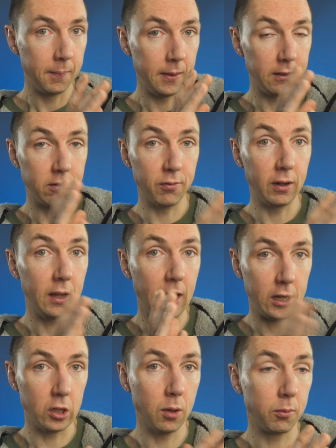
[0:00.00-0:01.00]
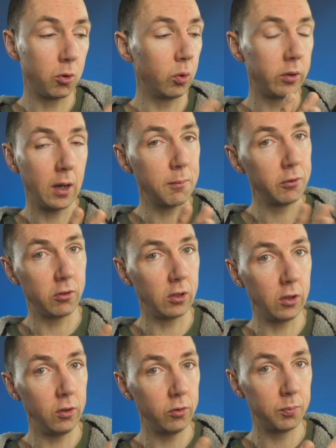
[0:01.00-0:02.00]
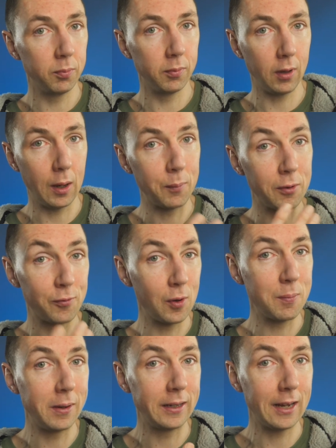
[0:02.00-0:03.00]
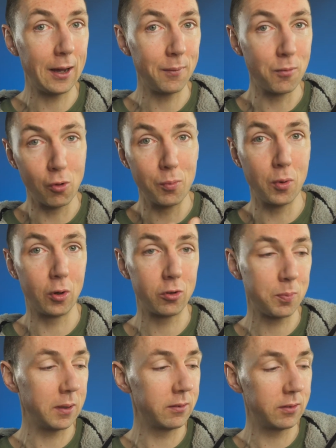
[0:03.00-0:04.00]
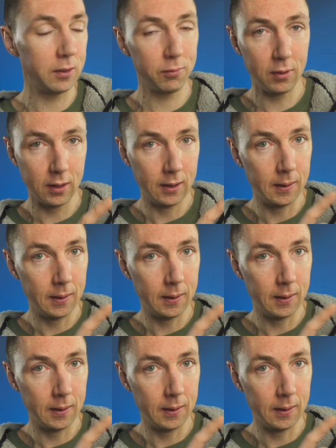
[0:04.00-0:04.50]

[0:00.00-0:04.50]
it's a very economical camera to use, and with film being now more and more expensive,